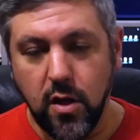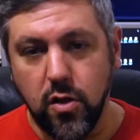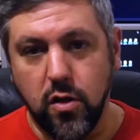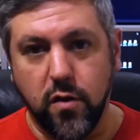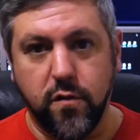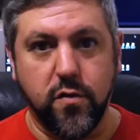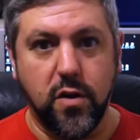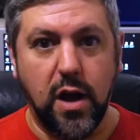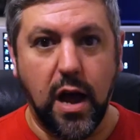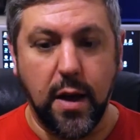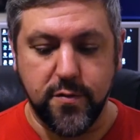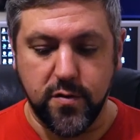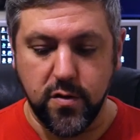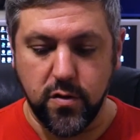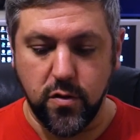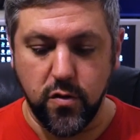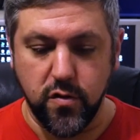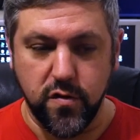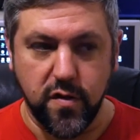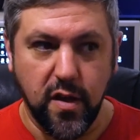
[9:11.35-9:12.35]
look for
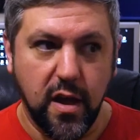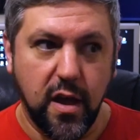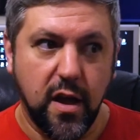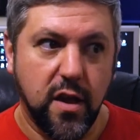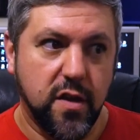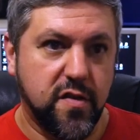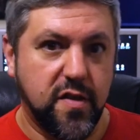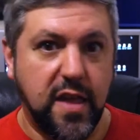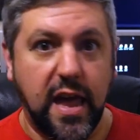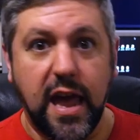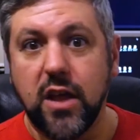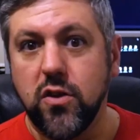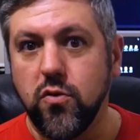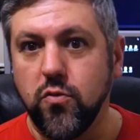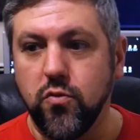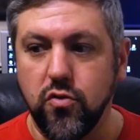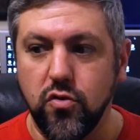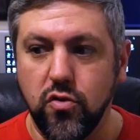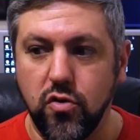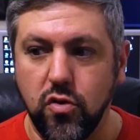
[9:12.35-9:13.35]
obstacles, scan a
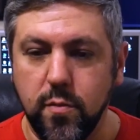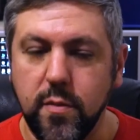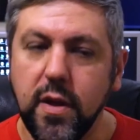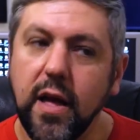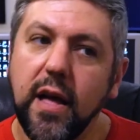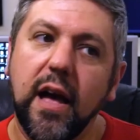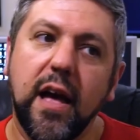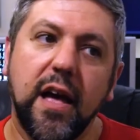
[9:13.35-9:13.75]
room,